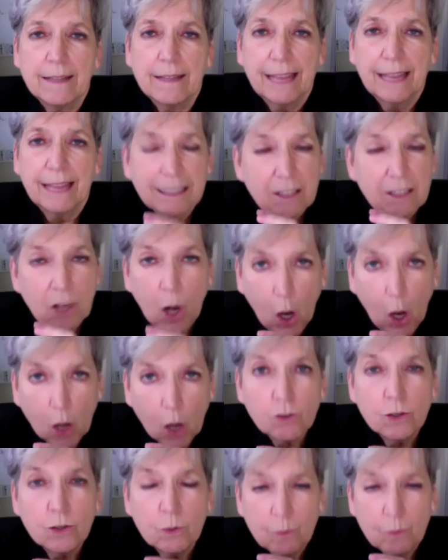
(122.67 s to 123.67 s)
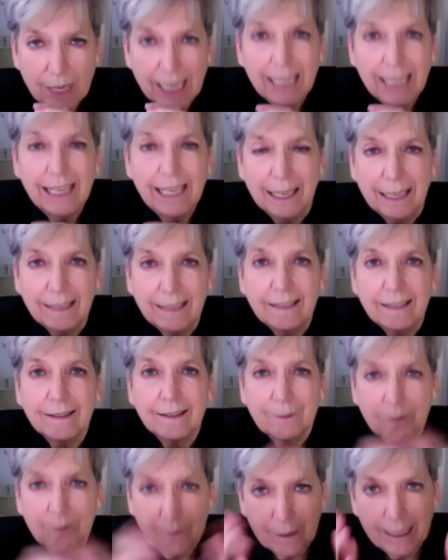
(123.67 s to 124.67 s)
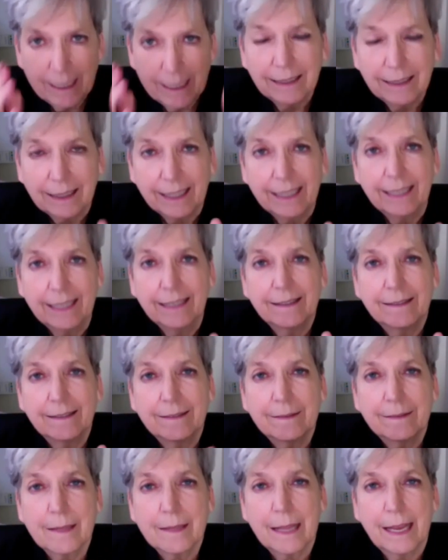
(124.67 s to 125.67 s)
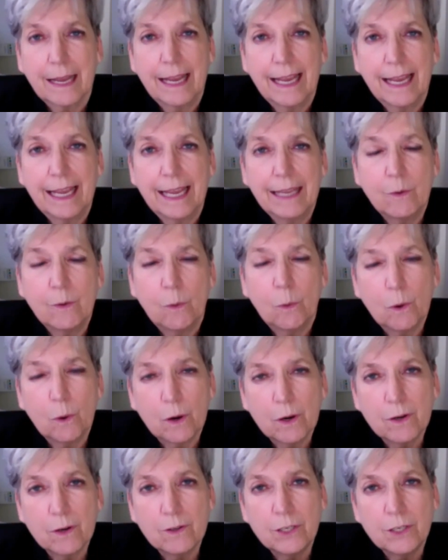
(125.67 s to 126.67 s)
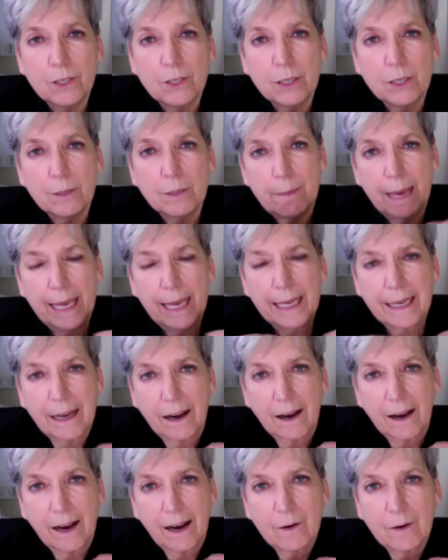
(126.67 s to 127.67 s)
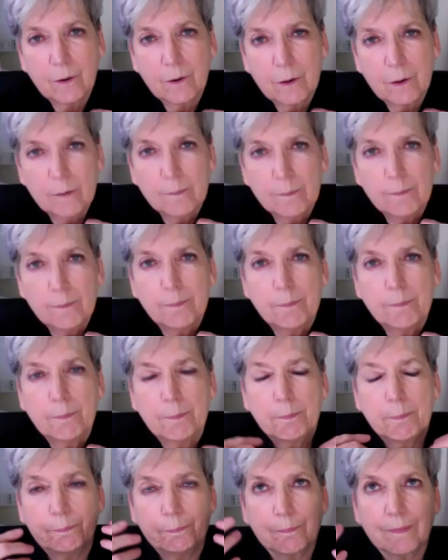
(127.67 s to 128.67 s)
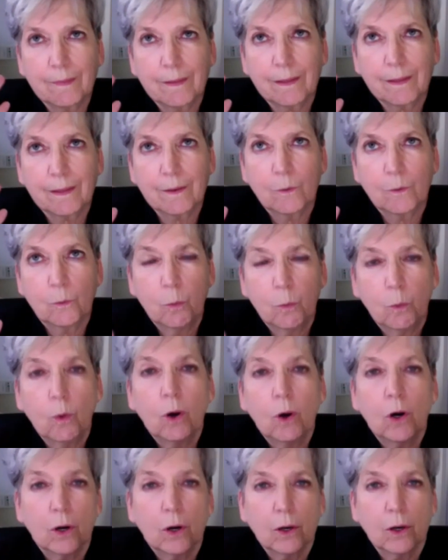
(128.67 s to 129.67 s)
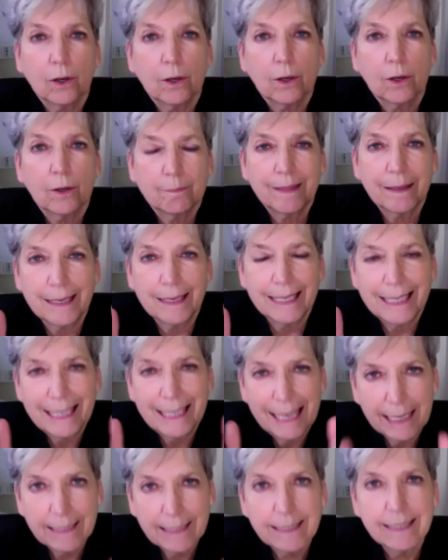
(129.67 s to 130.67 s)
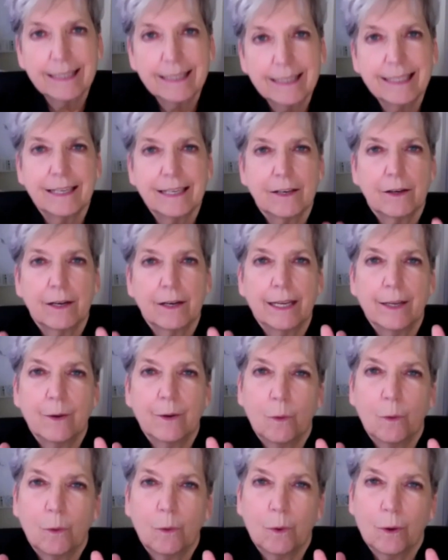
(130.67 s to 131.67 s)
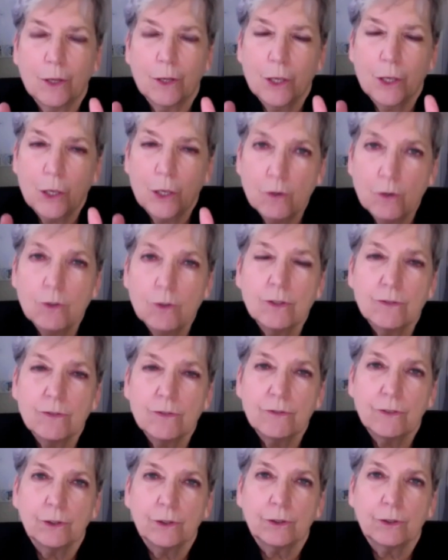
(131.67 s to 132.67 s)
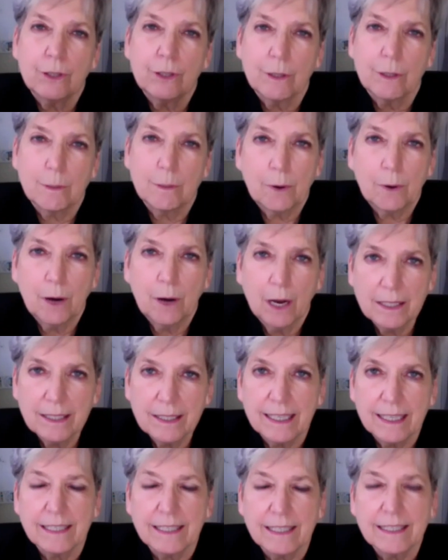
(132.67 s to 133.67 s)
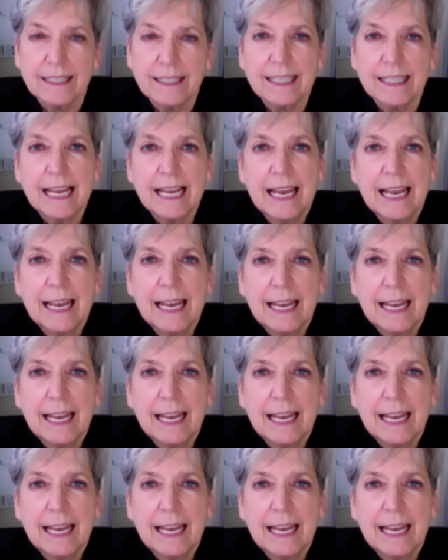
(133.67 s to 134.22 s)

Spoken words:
That's all you need, really, in order to make our work necessary or useful to the process.